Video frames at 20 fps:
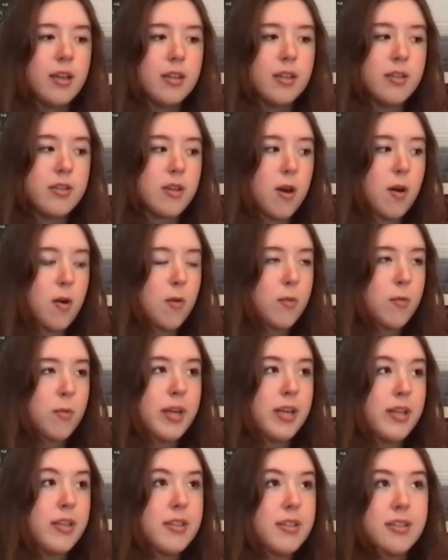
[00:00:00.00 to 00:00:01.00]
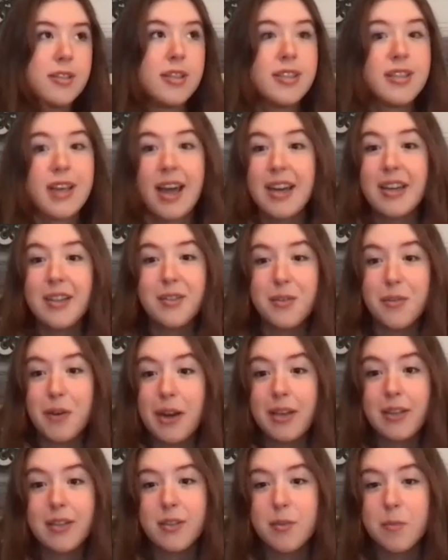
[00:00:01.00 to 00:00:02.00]
So we decided to
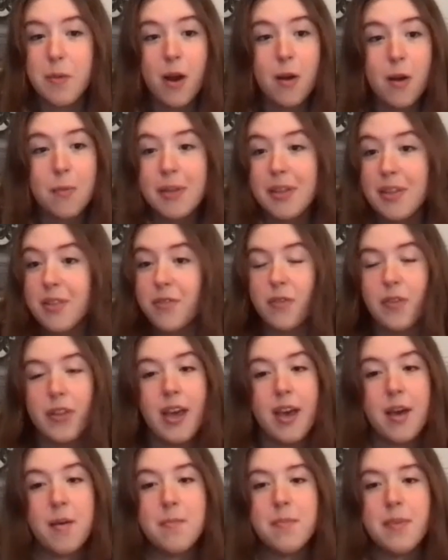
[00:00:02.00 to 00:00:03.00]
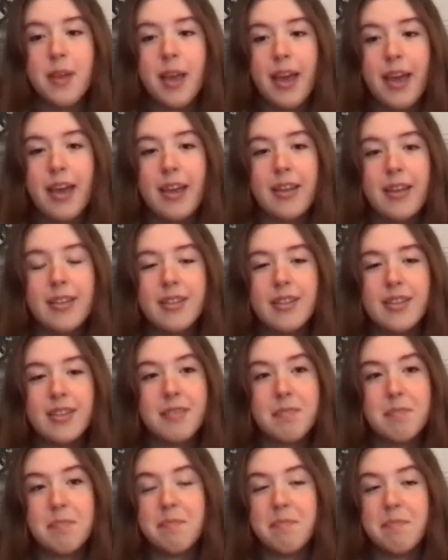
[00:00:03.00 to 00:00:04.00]
write in some harmonies for them and
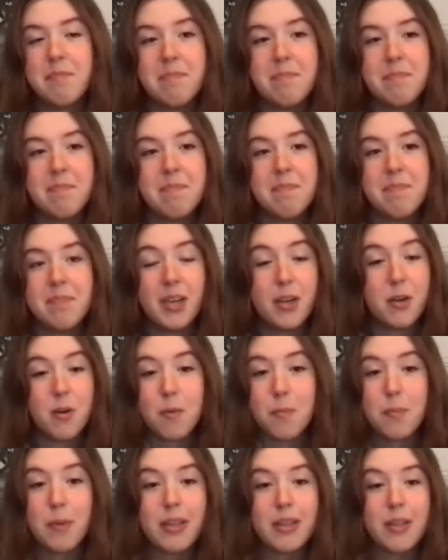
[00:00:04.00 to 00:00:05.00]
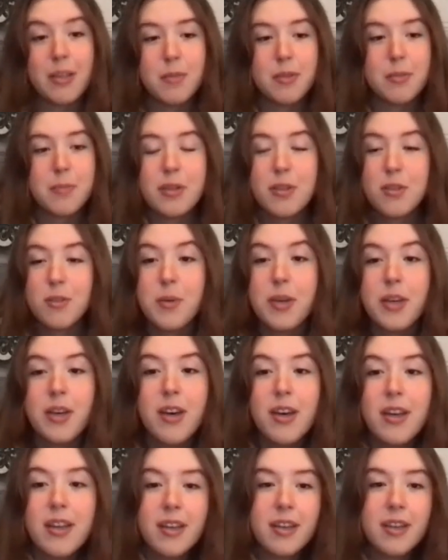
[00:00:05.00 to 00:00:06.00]
incorporate them as much as we
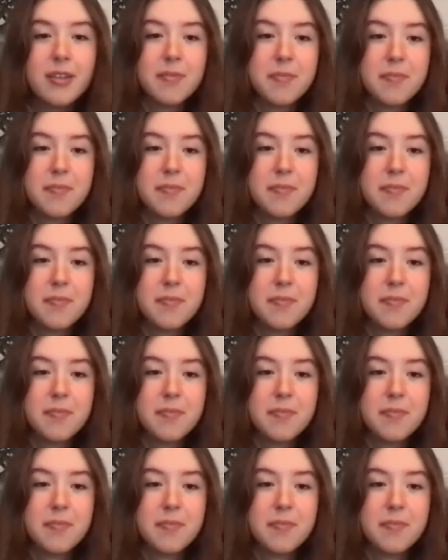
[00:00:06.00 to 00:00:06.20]
could.